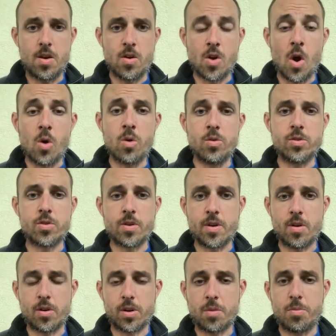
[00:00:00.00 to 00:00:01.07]
nodes
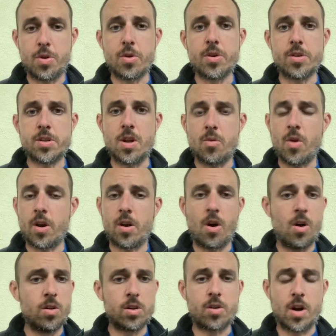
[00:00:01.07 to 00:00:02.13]
or computers that run
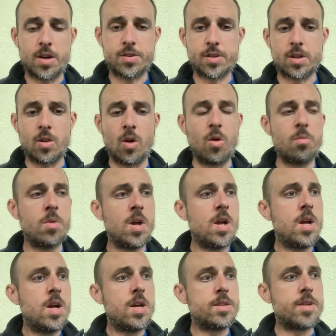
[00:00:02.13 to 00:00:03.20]
all across the globe
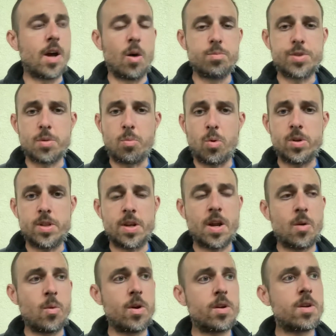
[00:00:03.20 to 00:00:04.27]
to help support the
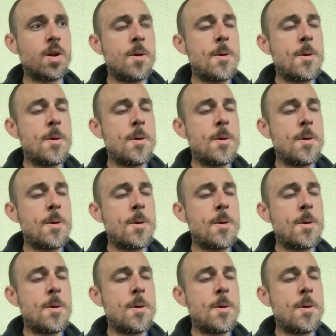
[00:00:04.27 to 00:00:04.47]
network,